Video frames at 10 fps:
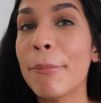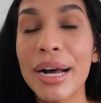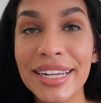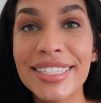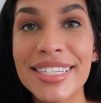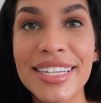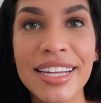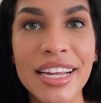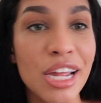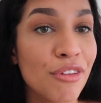But
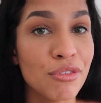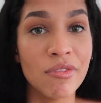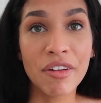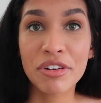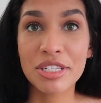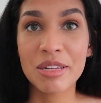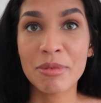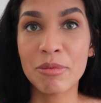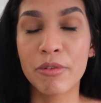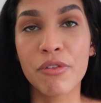if you've never seen
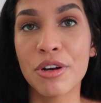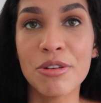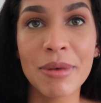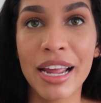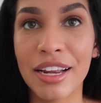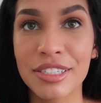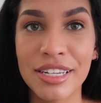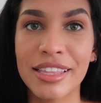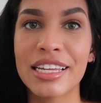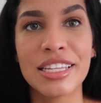me before, you might
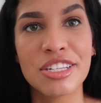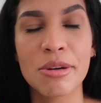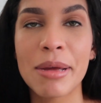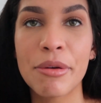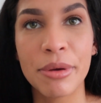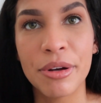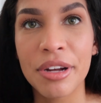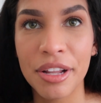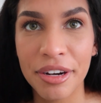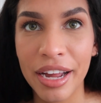actually think these are my real
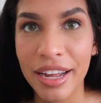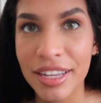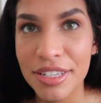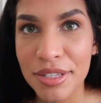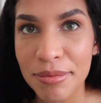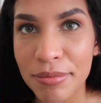color eyes.